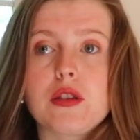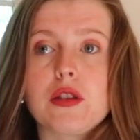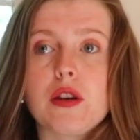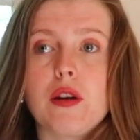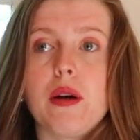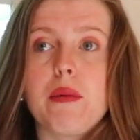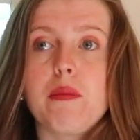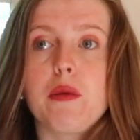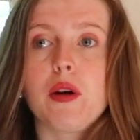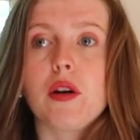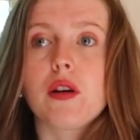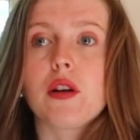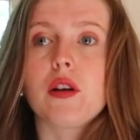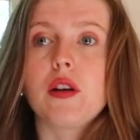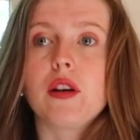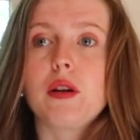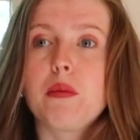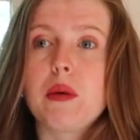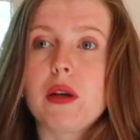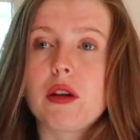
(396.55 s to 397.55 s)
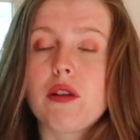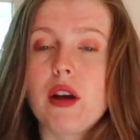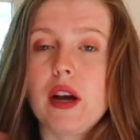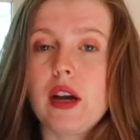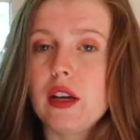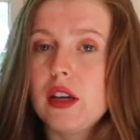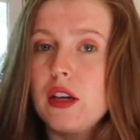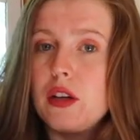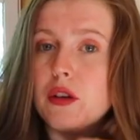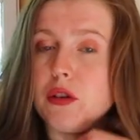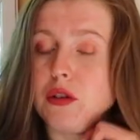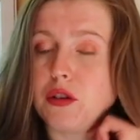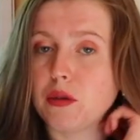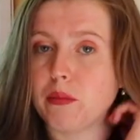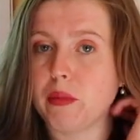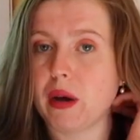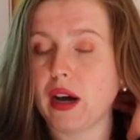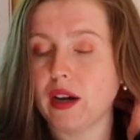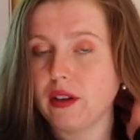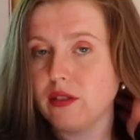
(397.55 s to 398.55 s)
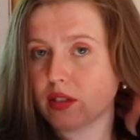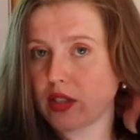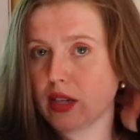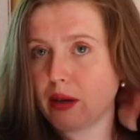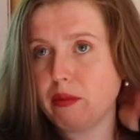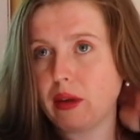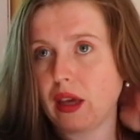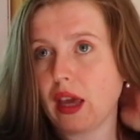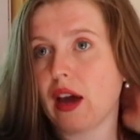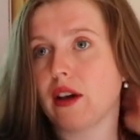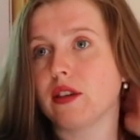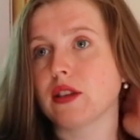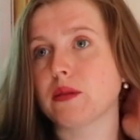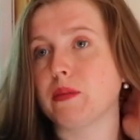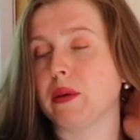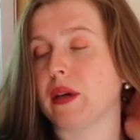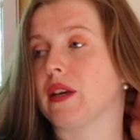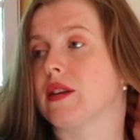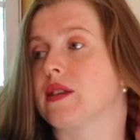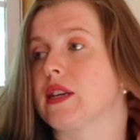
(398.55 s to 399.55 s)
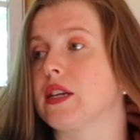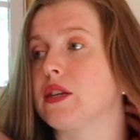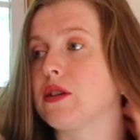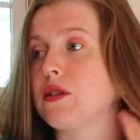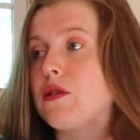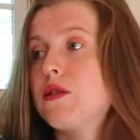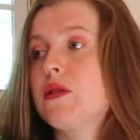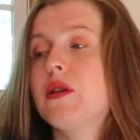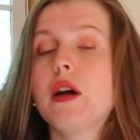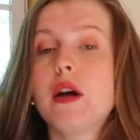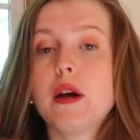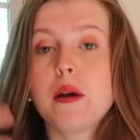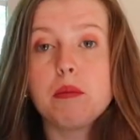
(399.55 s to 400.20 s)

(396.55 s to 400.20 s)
So I'm not going to be creating a new demand for something else, because I do